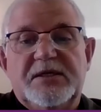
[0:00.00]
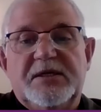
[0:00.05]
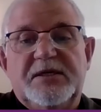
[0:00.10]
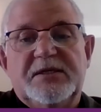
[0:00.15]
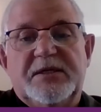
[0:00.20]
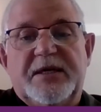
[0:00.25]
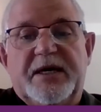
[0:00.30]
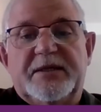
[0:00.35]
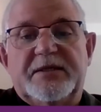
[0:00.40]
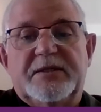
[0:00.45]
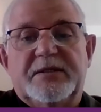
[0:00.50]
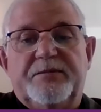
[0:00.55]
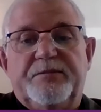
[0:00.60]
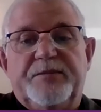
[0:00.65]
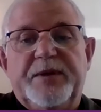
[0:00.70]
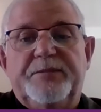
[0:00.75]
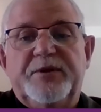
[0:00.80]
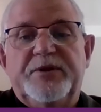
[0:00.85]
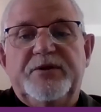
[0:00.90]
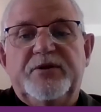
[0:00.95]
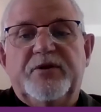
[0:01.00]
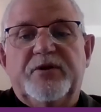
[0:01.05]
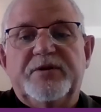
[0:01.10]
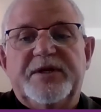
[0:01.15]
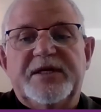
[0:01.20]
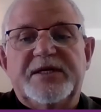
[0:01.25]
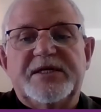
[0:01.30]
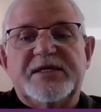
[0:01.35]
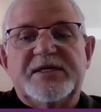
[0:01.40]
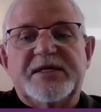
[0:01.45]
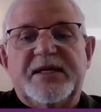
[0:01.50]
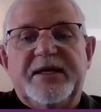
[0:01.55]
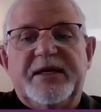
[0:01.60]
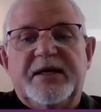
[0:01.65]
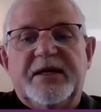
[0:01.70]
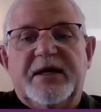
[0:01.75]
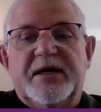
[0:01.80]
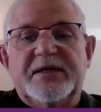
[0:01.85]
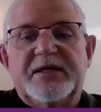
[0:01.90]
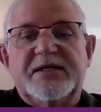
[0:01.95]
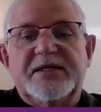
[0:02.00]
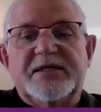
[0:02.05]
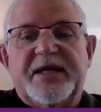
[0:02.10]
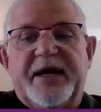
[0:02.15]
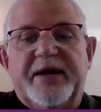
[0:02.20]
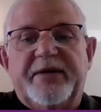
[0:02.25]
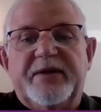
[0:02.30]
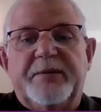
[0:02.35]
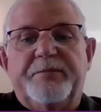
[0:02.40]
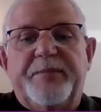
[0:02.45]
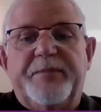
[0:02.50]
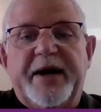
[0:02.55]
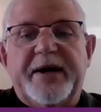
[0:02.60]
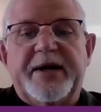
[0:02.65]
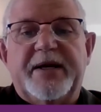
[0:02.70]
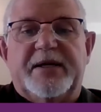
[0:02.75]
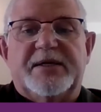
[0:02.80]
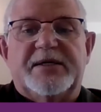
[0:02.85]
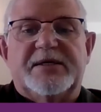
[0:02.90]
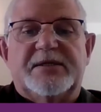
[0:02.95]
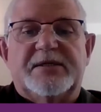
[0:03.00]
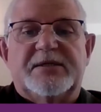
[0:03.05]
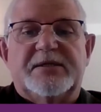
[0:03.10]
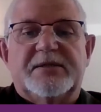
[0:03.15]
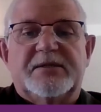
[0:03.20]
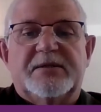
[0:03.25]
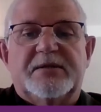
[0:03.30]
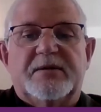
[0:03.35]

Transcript: is that people do not necessarily understand the barriers.